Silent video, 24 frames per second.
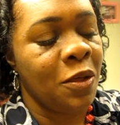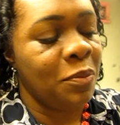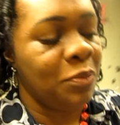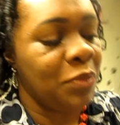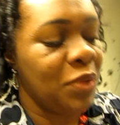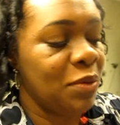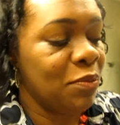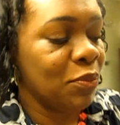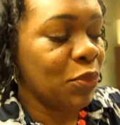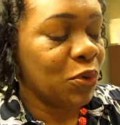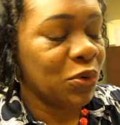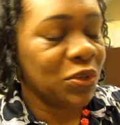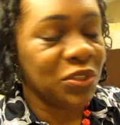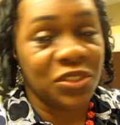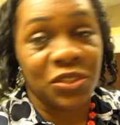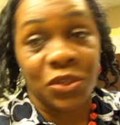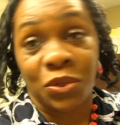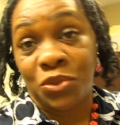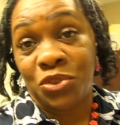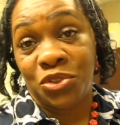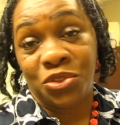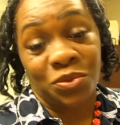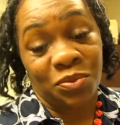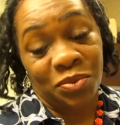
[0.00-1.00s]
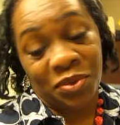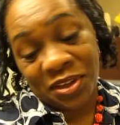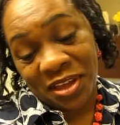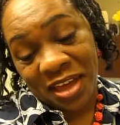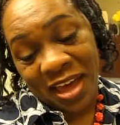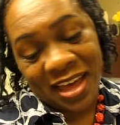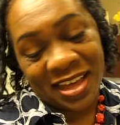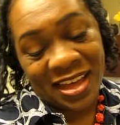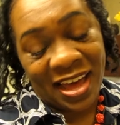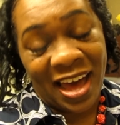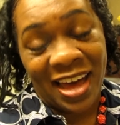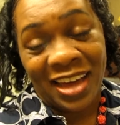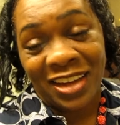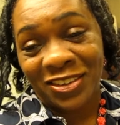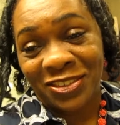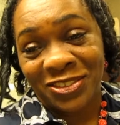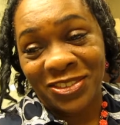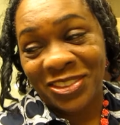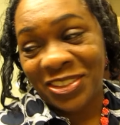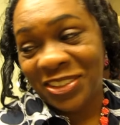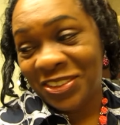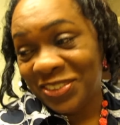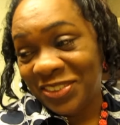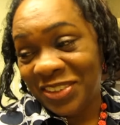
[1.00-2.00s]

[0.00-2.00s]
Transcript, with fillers: be more social, but I, I don't know.